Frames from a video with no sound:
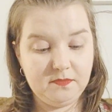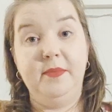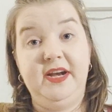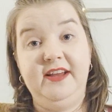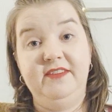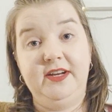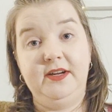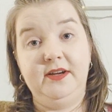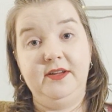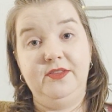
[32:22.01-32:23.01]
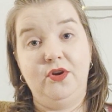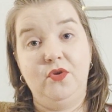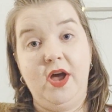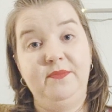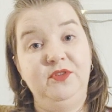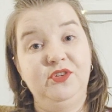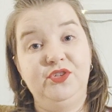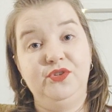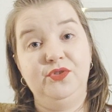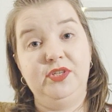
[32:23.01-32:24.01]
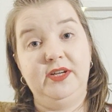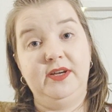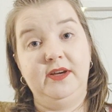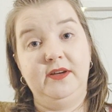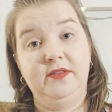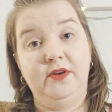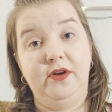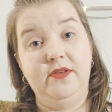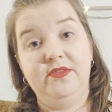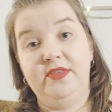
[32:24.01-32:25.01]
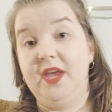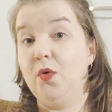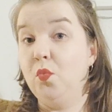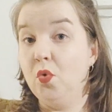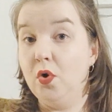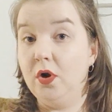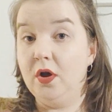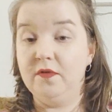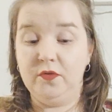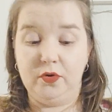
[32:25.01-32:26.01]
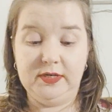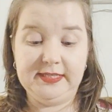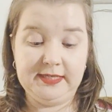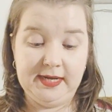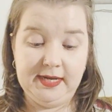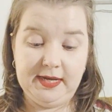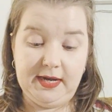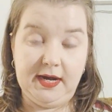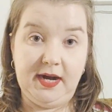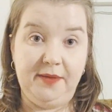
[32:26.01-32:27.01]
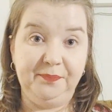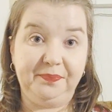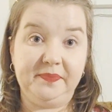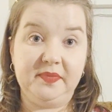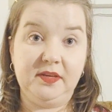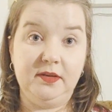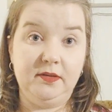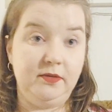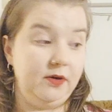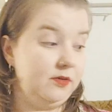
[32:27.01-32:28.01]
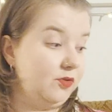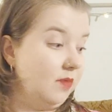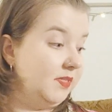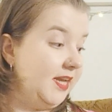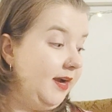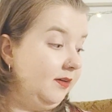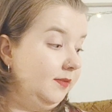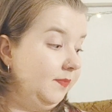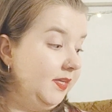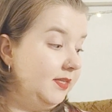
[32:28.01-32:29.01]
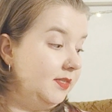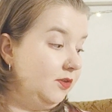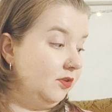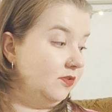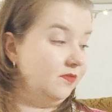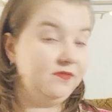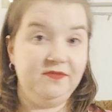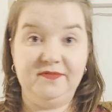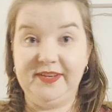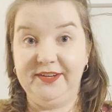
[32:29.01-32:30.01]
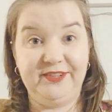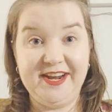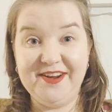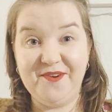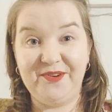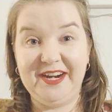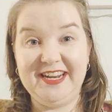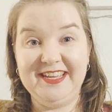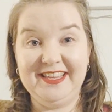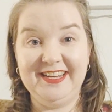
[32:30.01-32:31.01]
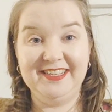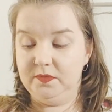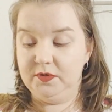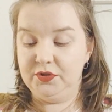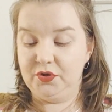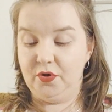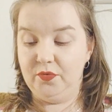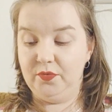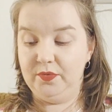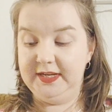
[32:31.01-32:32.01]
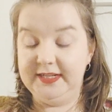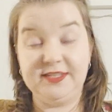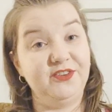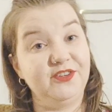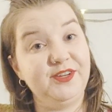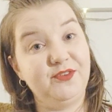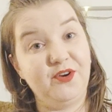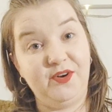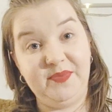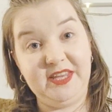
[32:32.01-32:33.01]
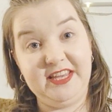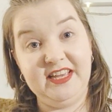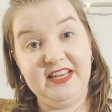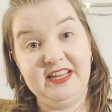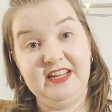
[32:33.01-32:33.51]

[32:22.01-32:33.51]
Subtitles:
But even though I'm not using the thick wool, of course, the Drops Air is not fingering or anything, so it's not gonna be